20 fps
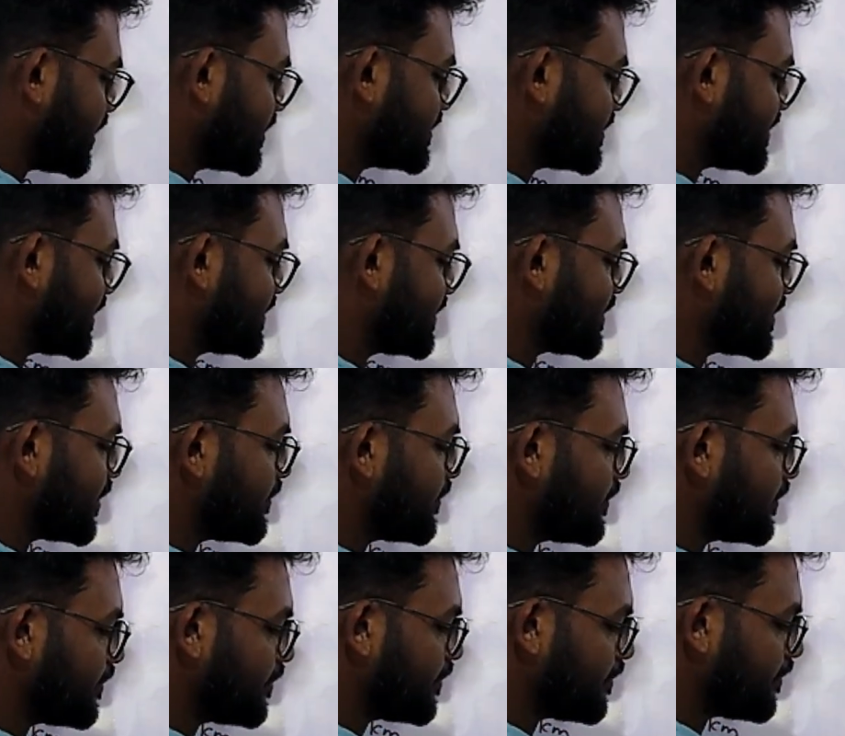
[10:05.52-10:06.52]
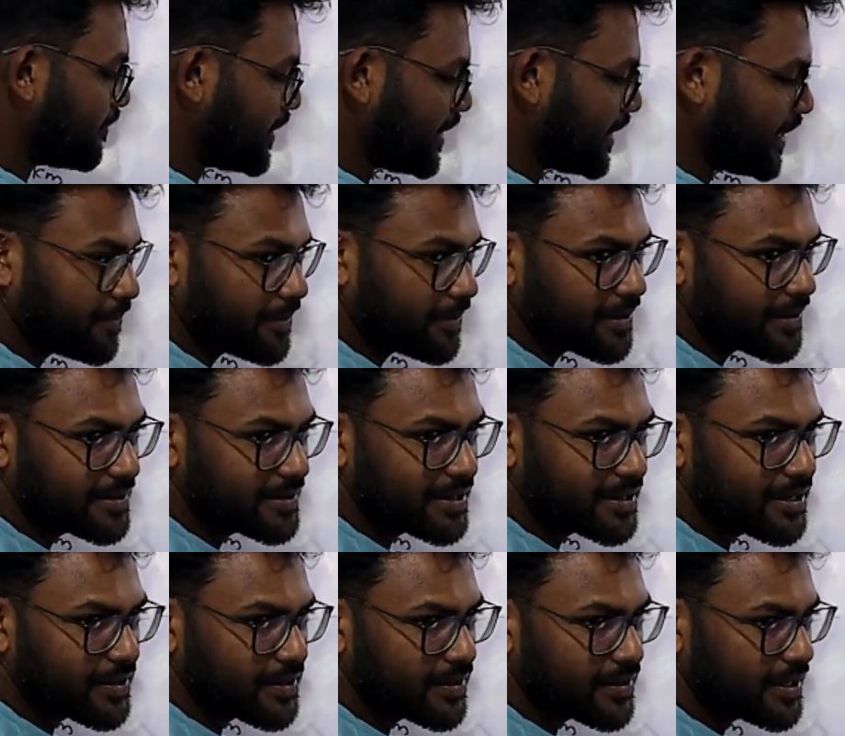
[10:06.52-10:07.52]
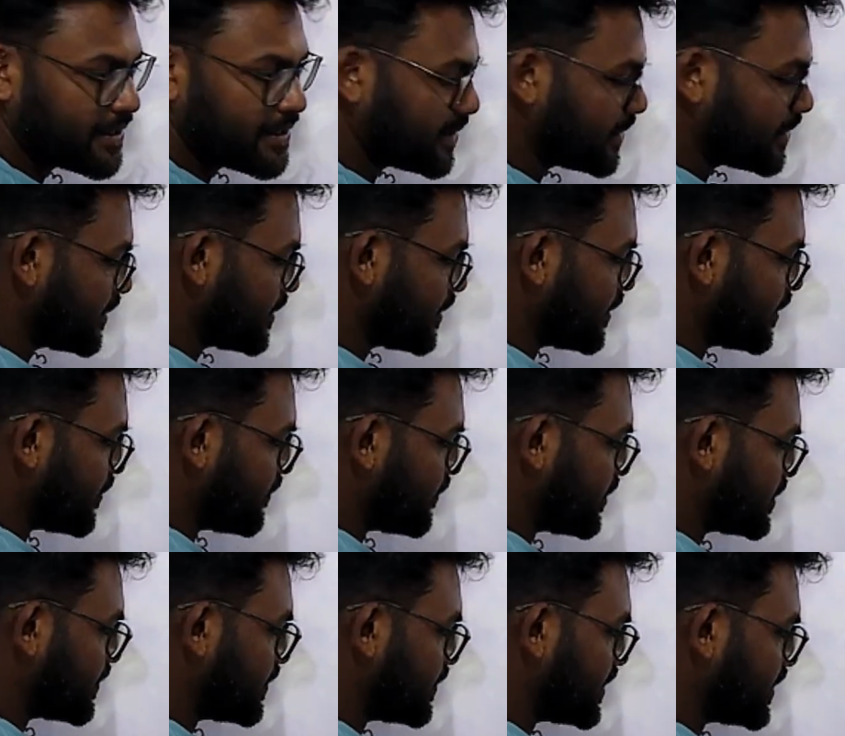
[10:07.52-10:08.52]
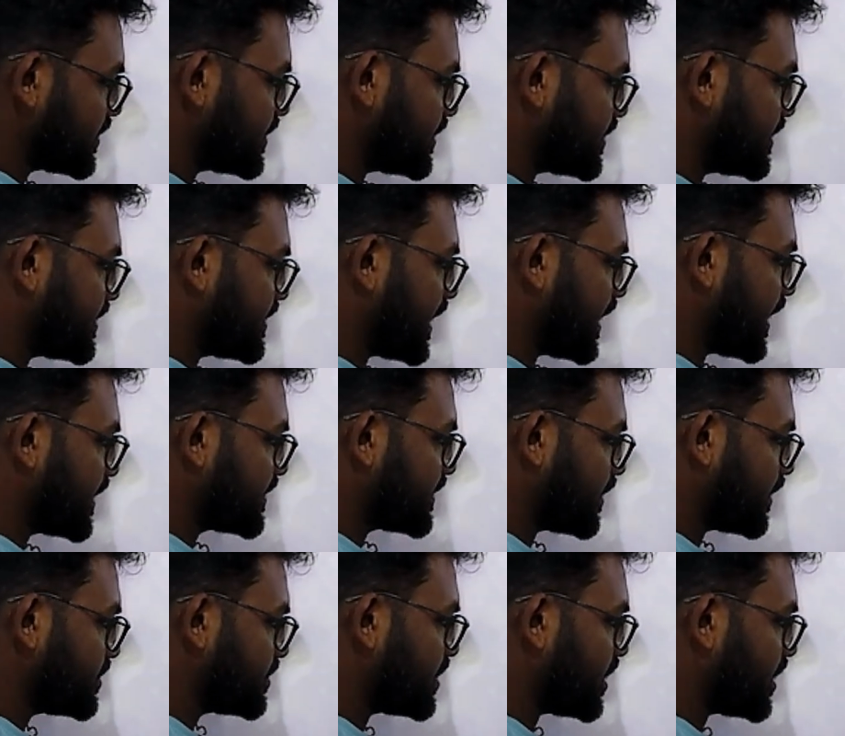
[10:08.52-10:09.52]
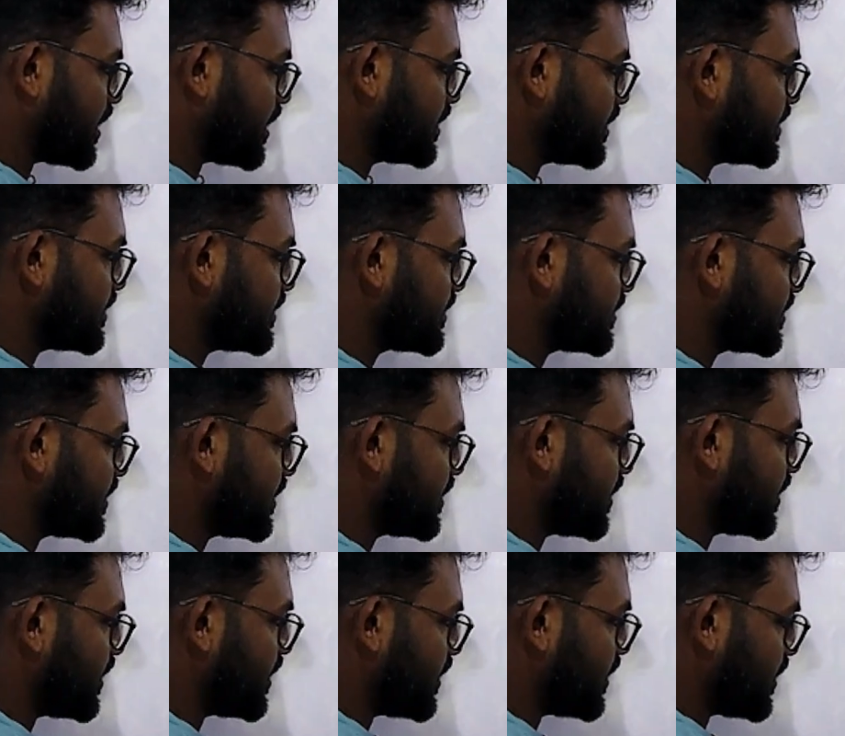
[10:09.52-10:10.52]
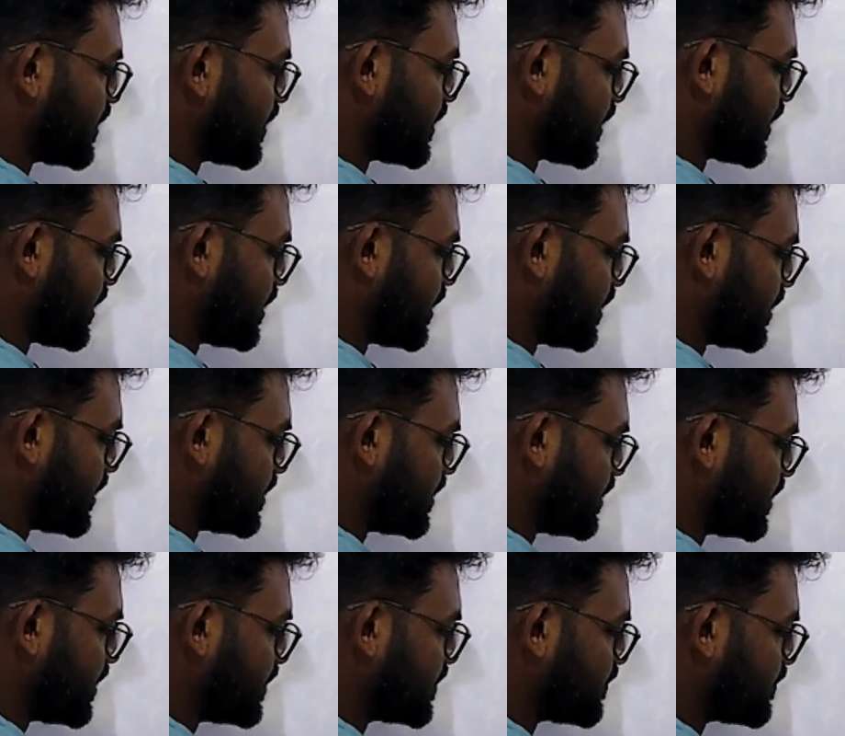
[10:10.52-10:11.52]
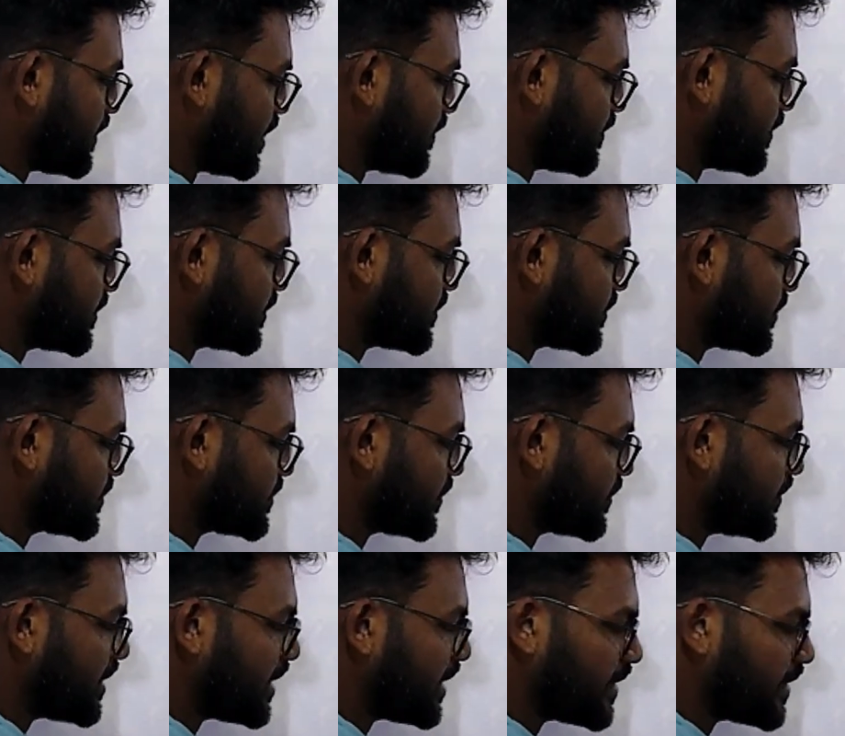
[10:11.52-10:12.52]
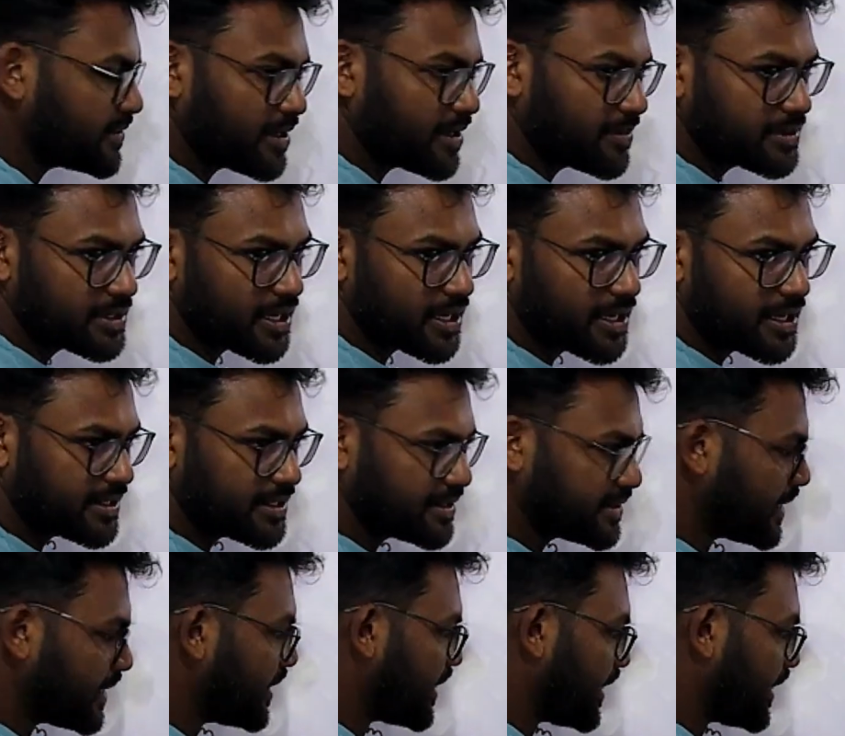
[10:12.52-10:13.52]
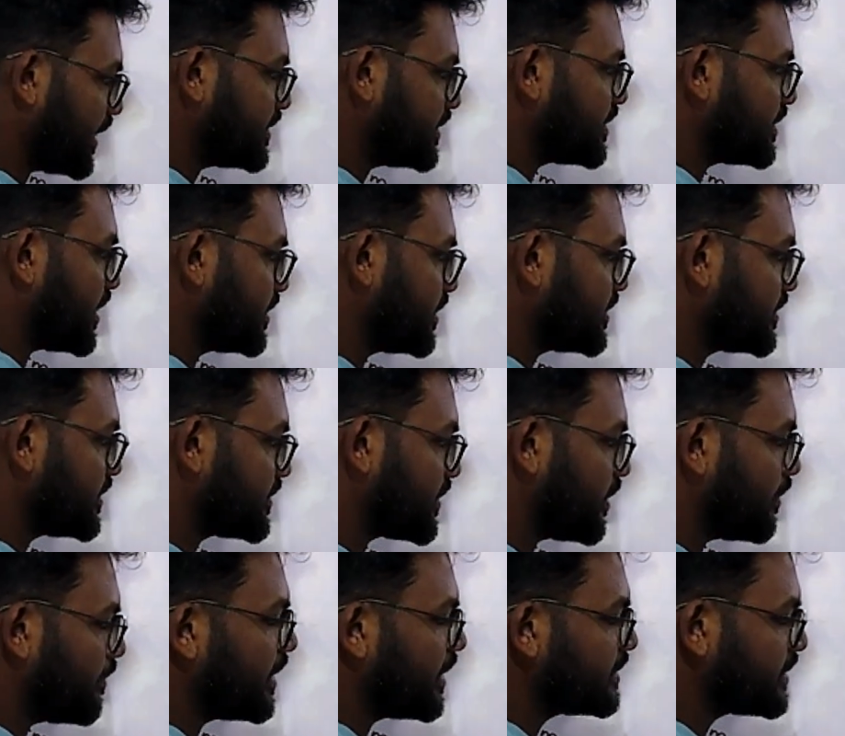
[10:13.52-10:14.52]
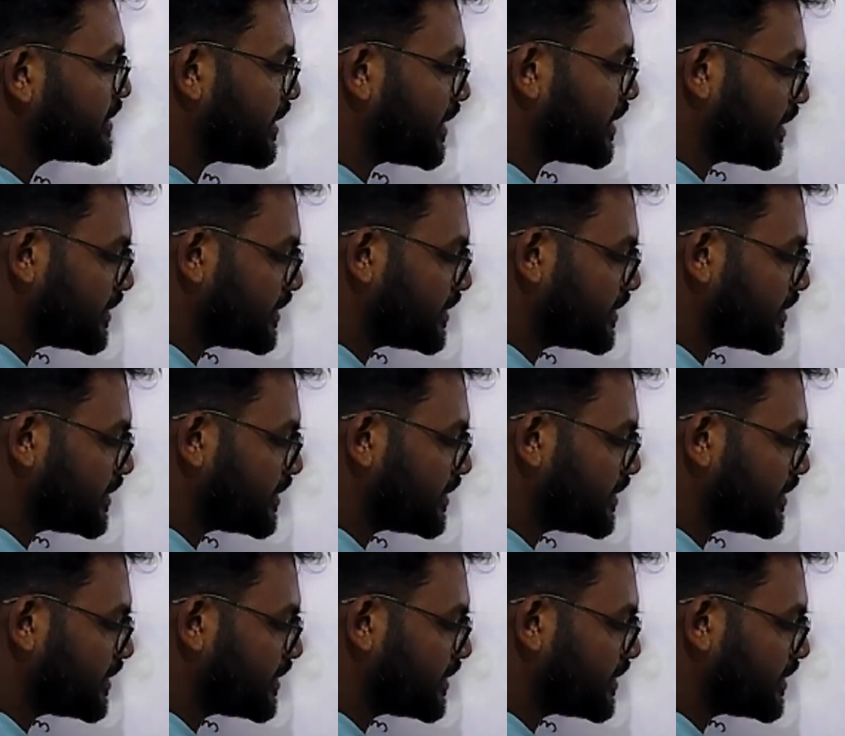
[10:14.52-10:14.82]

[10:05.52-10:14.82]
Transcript: stick some papers into it, which means this has some charges, and these papers also will have some charges, and like charges repels, and